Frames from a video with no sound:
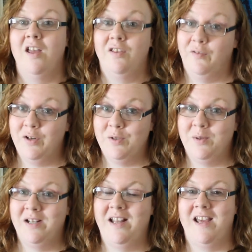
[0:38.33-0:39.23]
The first
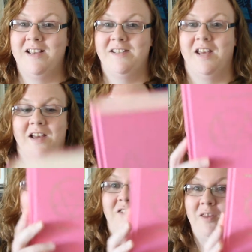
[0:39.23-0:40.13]
one is
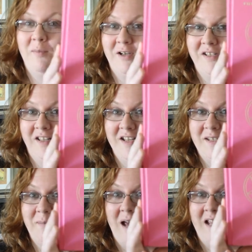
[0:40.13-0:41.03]
The
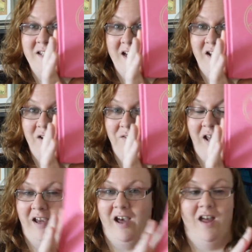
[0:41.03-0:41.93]
Merciless by Danielle
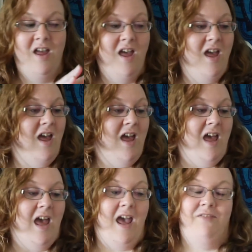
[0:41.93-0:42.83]
Vega.
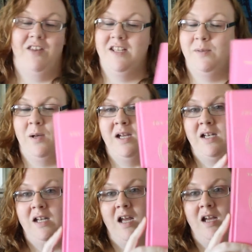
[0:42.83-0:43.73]
And this
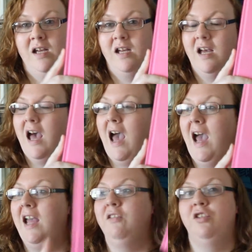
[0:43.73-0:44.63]
one,
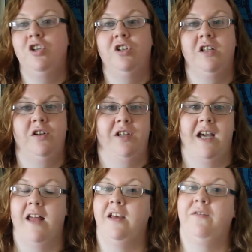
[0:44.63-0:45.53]
I literally only
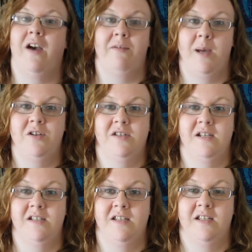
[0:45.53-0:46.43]
got like five pages
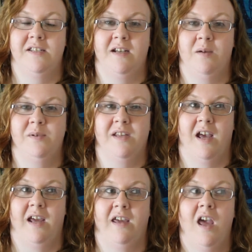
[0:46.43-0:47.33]
into this and I was
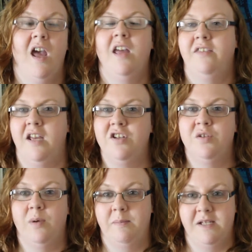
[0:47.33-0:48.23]
like, they
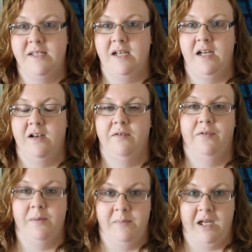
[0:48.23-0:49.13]
just ripped a scene
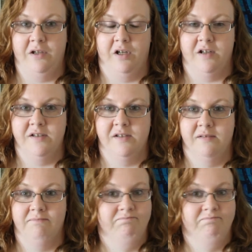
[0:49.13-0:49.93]
from Mean Girls.